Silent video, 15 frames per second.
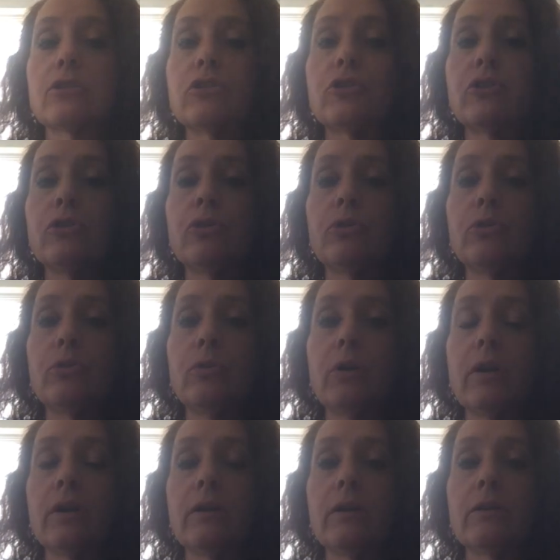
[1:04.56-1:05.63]
2
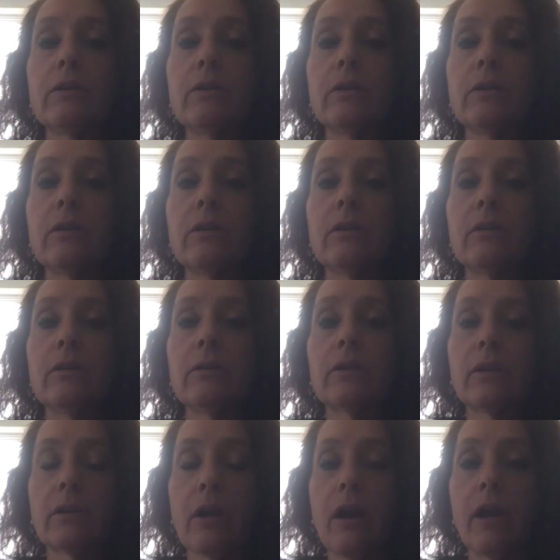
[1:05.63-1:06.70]

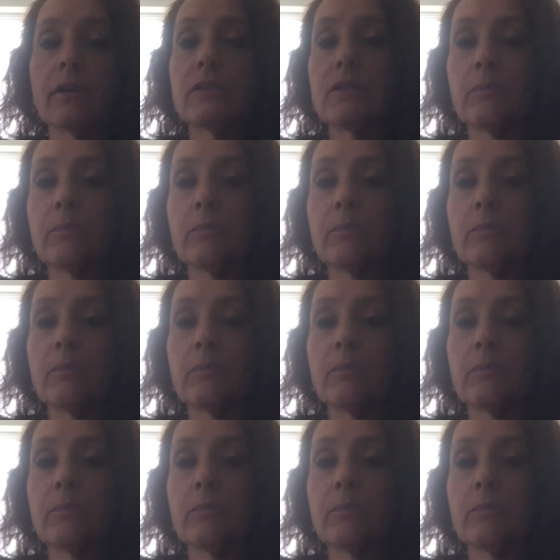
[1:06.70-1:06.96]
cards